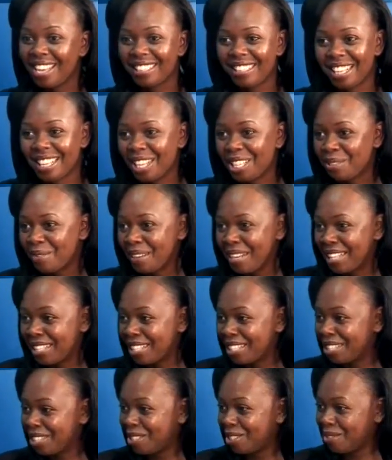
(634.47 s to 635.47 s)
Tell us what else is
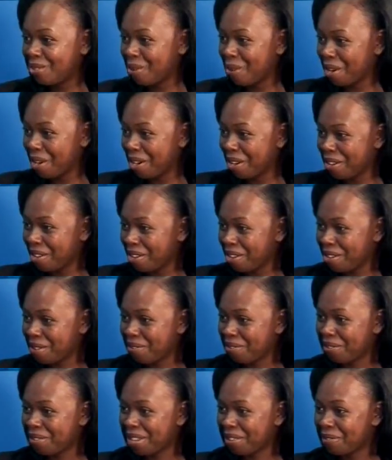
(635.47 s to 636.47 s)
in store
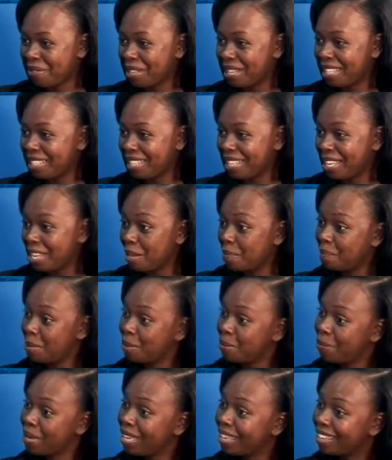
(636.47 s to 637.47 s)
for this EAP
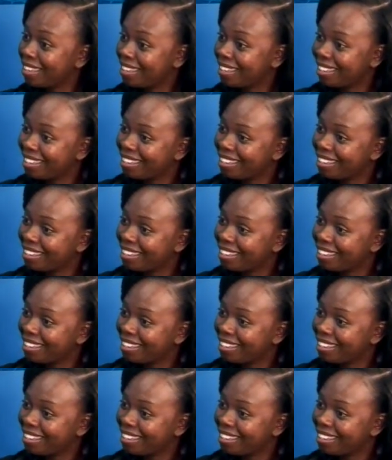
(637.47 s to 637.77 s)
week.